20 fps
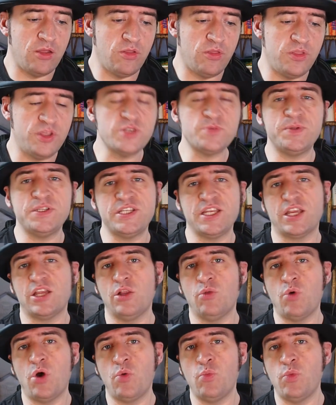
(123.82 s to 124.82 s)
This
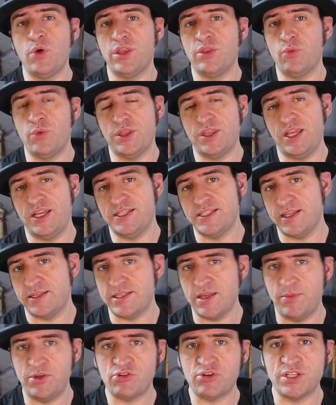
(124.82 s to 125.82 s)
particular one with a
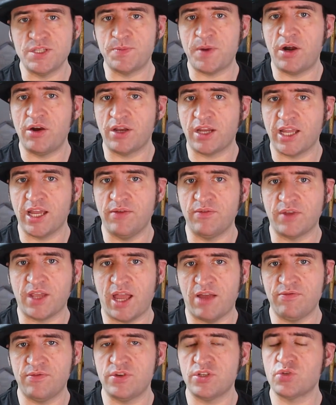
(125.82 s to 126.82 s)
semi-transparent
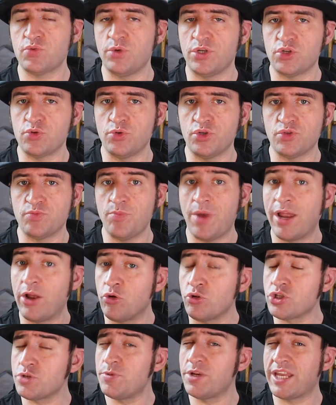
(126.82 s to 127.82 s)
canvas, which was my
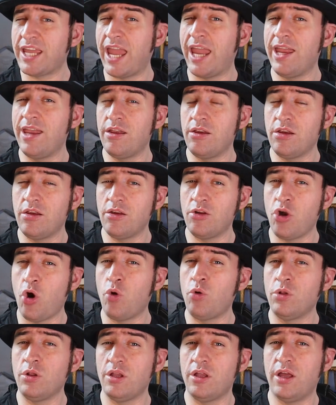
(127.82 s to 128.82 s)
ultimate
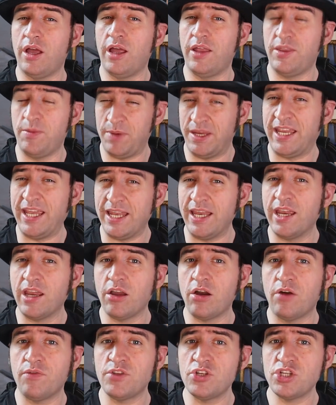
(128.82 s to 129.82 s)
goal at the
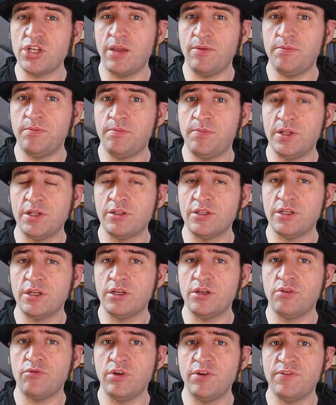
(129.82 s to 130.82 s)
beginning of the Shape
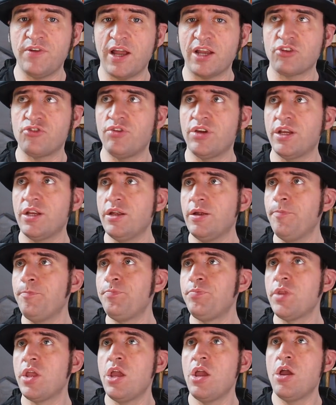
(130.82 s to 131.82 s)
Builder refactoring,
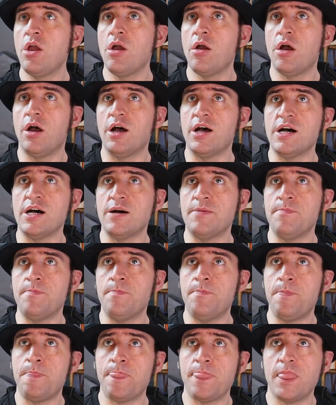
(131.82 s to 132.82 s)

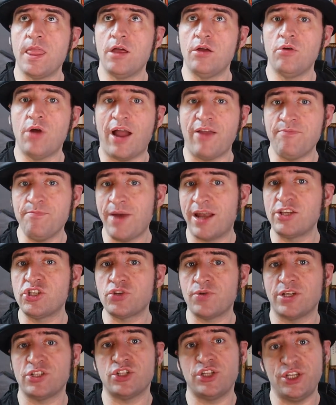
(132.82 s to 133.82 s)
I've
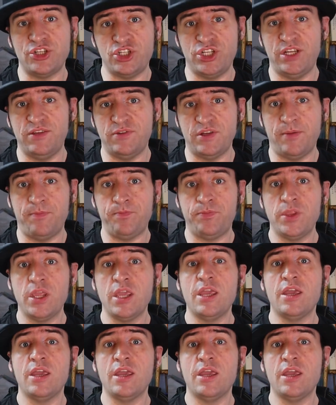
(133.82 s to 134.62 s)
managed to actually achieve it.